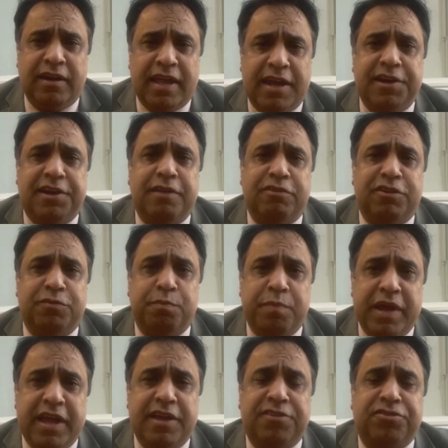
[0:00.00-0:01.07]
narrative is
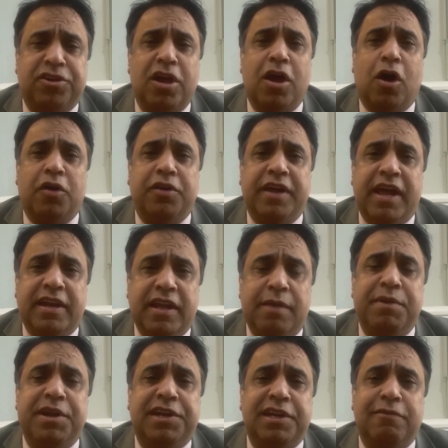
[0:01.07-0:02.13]
based on
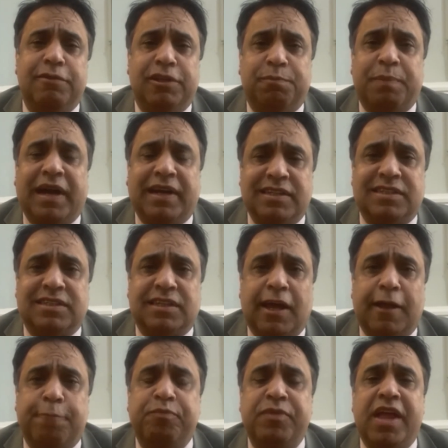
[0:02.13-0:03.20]
enmity with
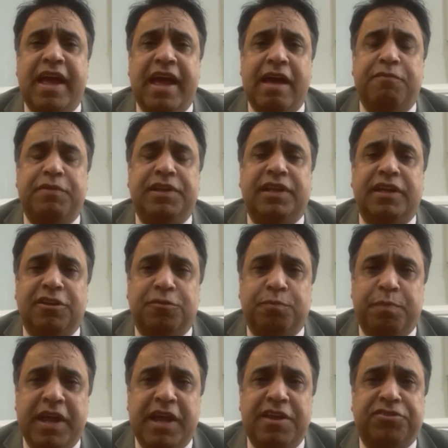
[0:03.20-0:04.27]
Pakistan. Everything is
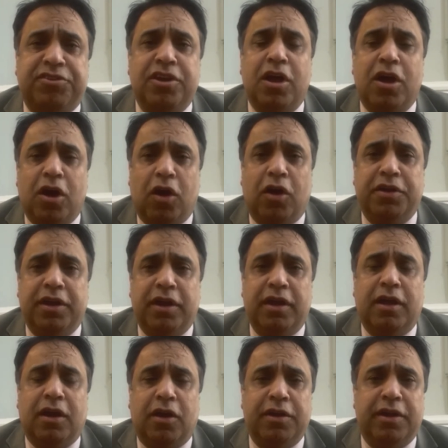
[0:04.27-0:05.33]
based on
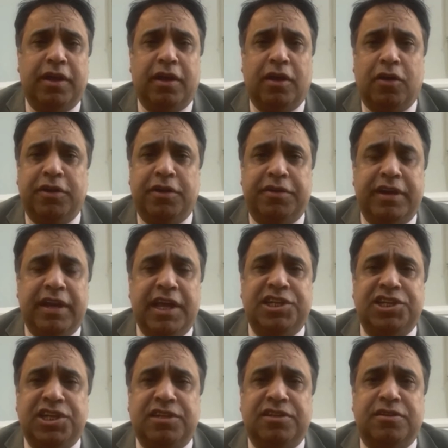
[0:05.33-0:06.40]
a
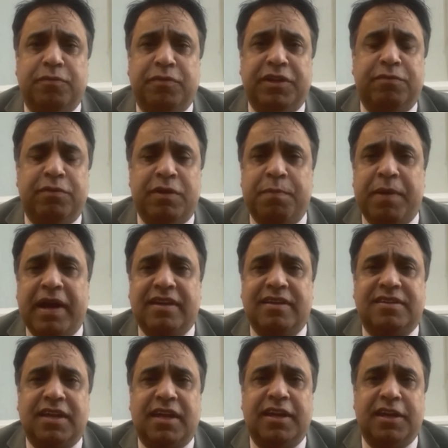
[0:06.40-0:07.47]
relation between
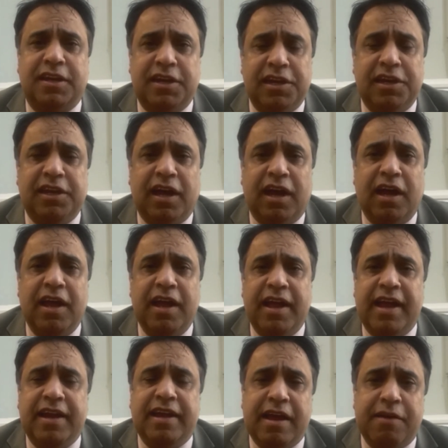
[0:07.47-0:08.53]
Pakistan and India,
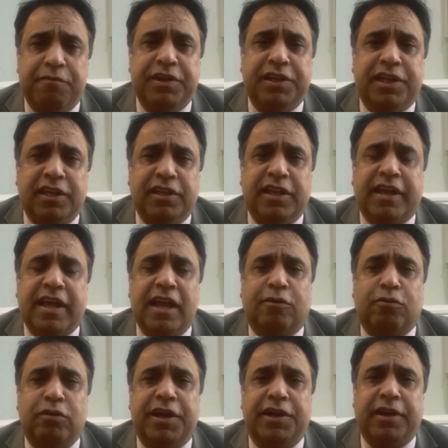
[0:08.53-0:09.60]
and everything they
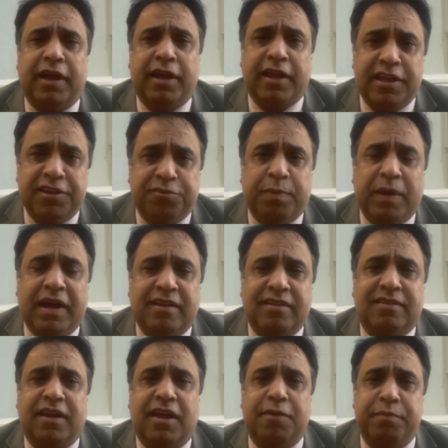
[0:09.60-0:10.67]
calculate against
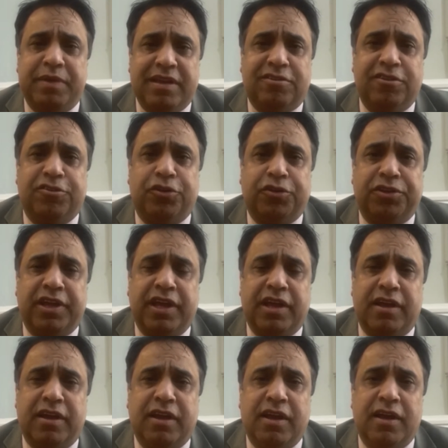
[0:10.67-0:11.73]
Pakistan basis on
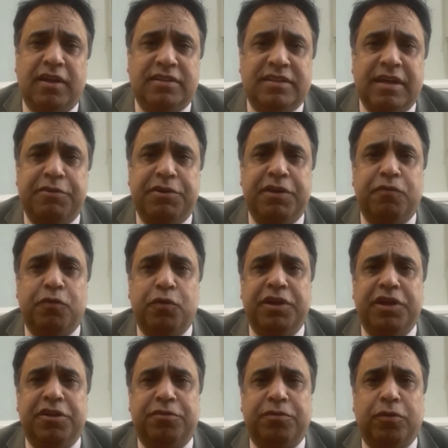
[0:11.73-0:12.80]
their 74
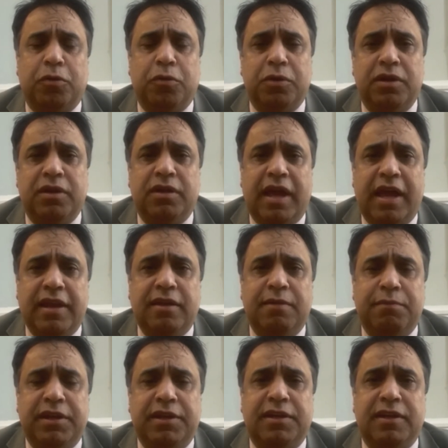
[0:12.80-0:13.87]
years old
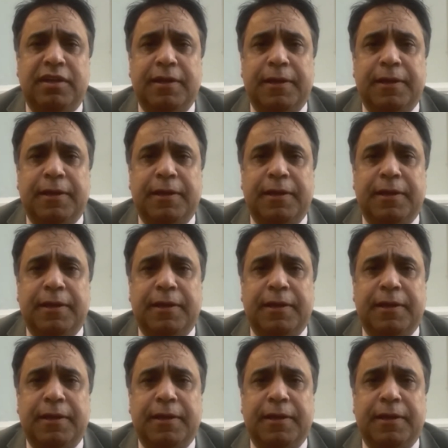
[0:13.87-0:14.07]
enmity.